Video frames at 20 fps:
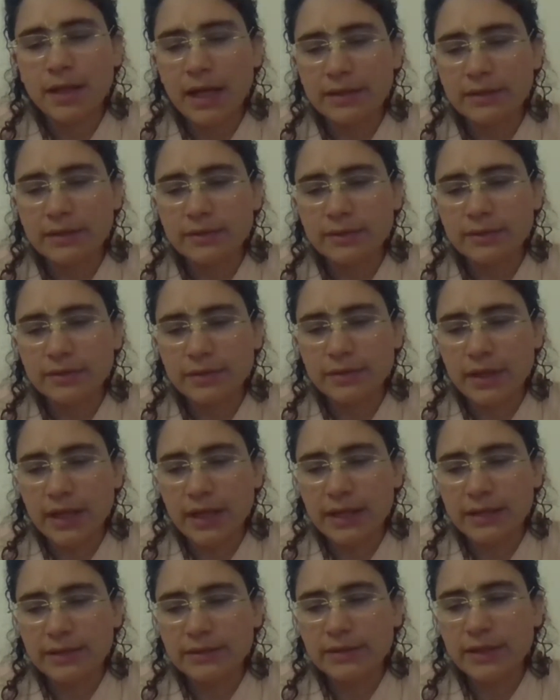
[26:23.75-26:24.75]
And
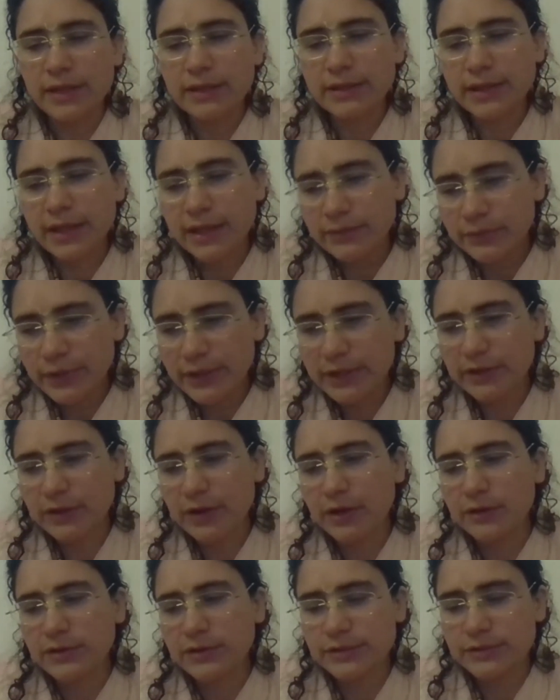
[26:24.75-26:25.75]
then we
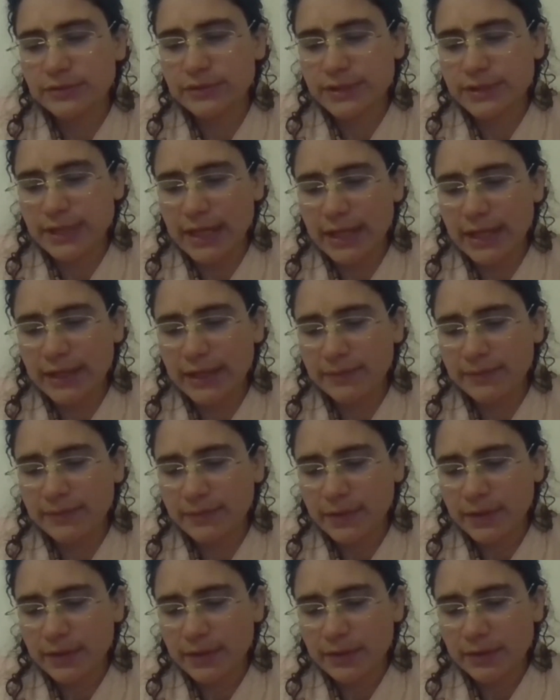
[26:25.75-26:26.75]
can also say,
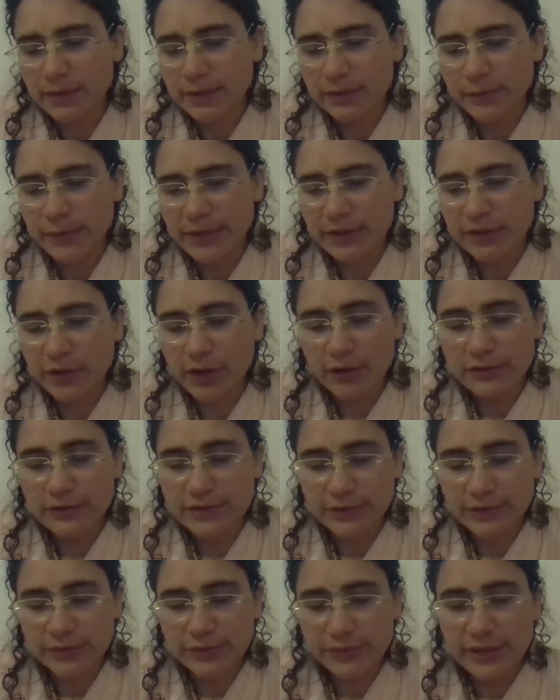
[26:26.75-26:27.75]
we can
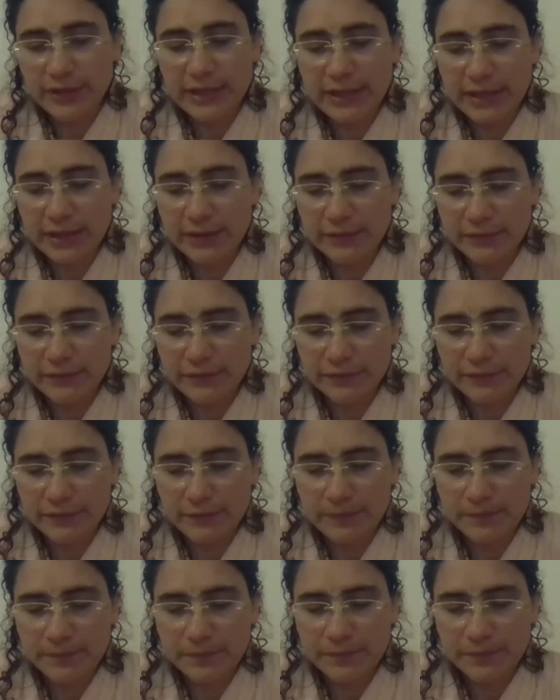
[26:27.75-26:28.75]
also think of
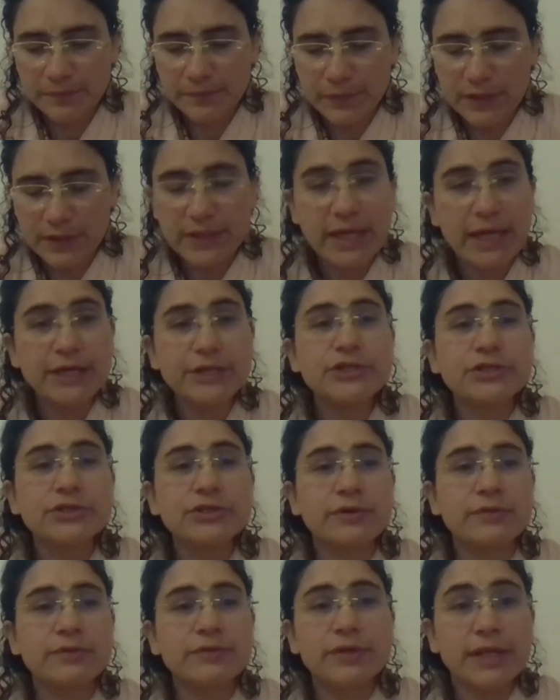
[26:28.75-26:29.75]
the
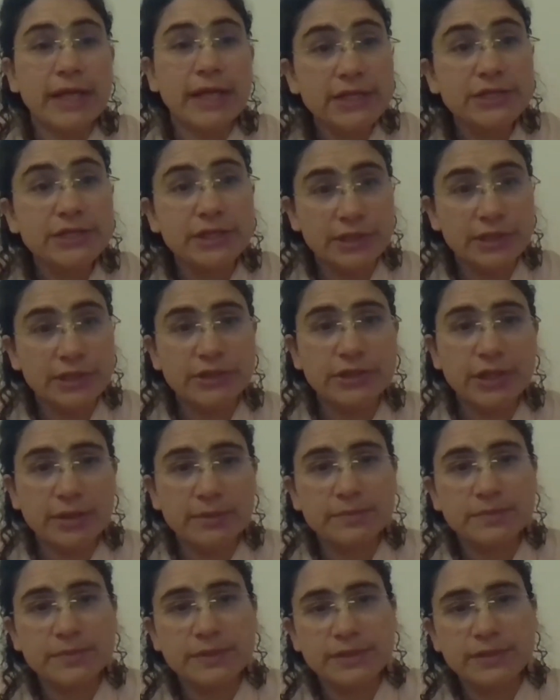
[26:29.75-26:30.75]
nature of
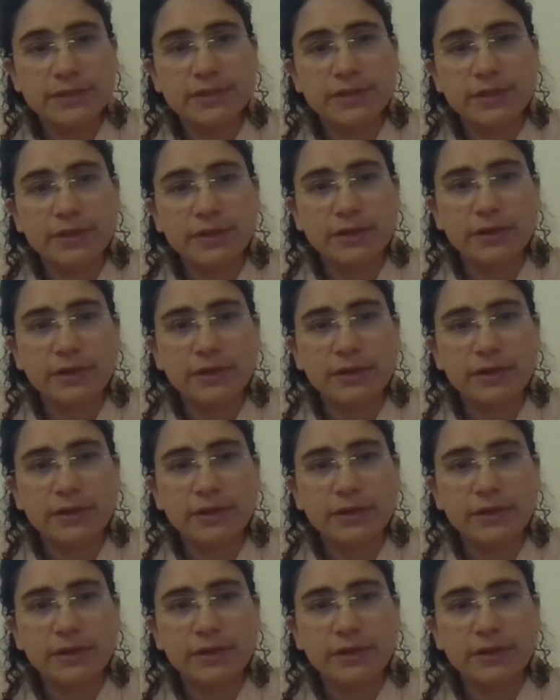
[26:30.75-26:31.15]
relationships.